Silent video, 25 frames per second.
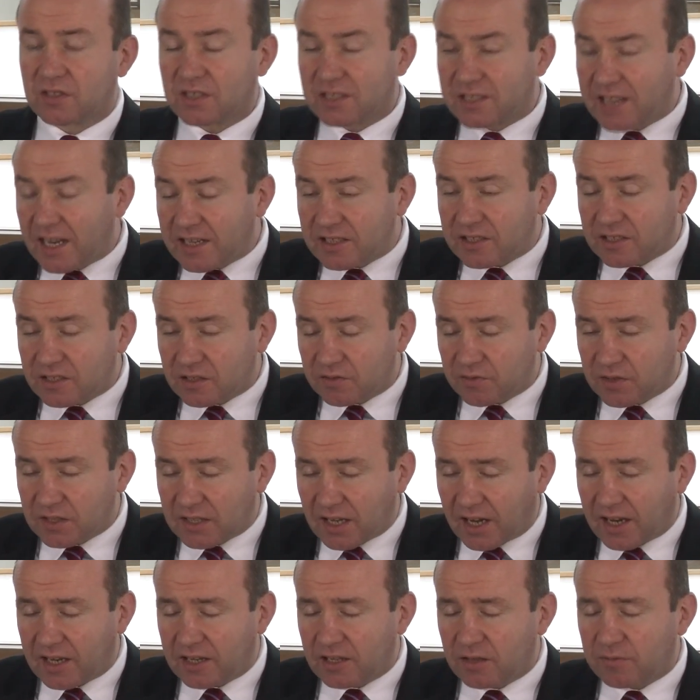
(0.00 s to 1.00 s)
the sensus
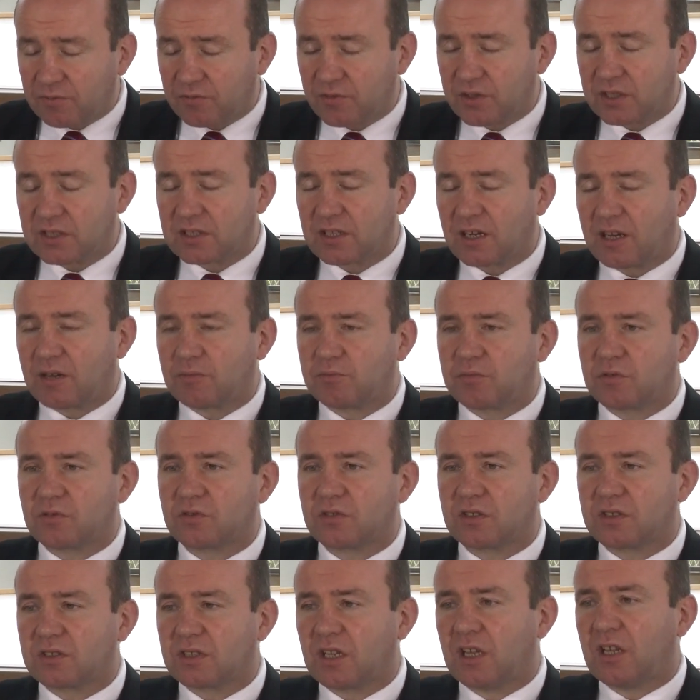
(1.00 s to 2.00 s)
fidelium, for
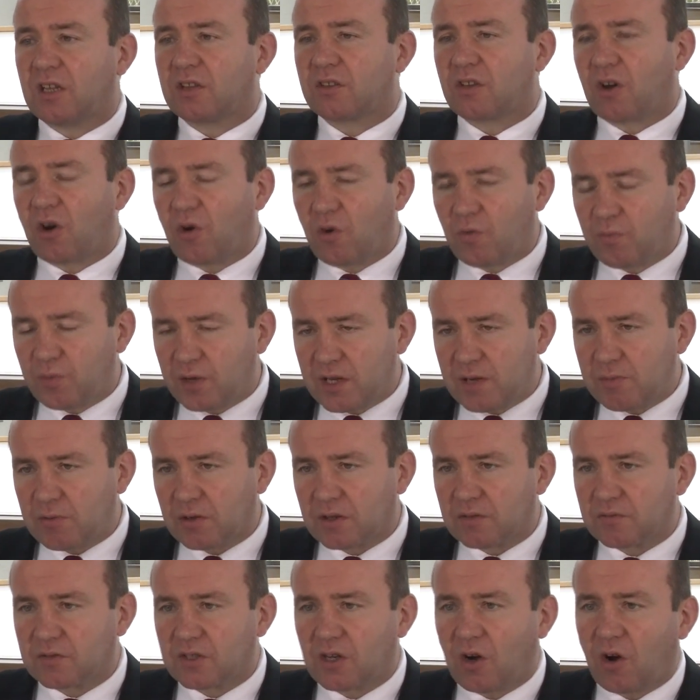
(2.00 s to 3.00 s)
example, that the whole
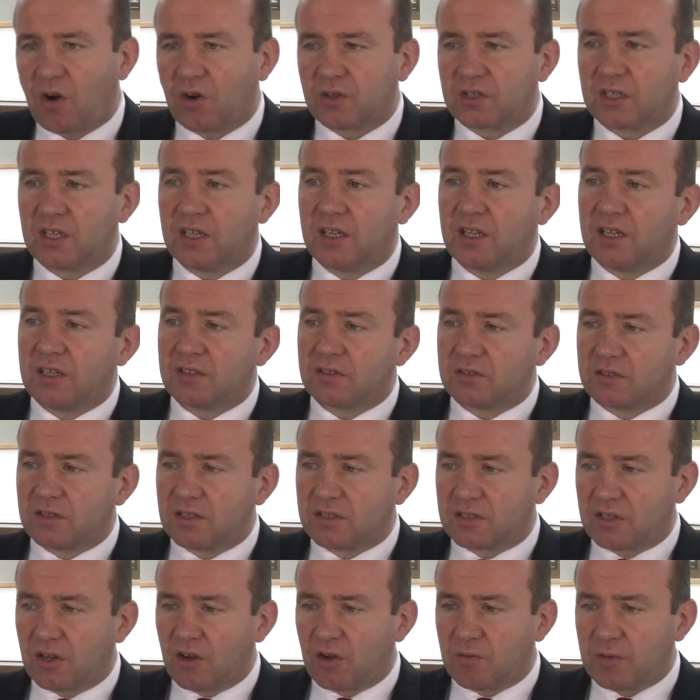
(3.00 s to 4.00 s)
people of God
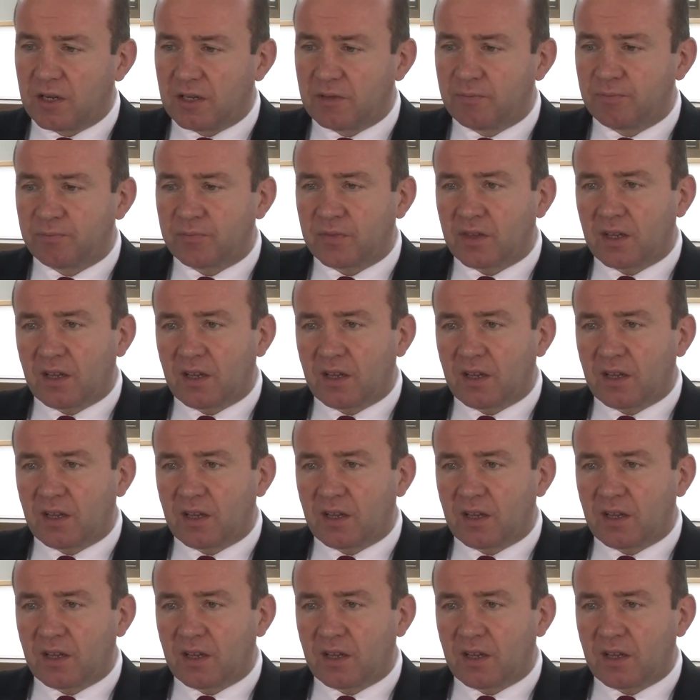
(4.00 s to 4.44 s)
determine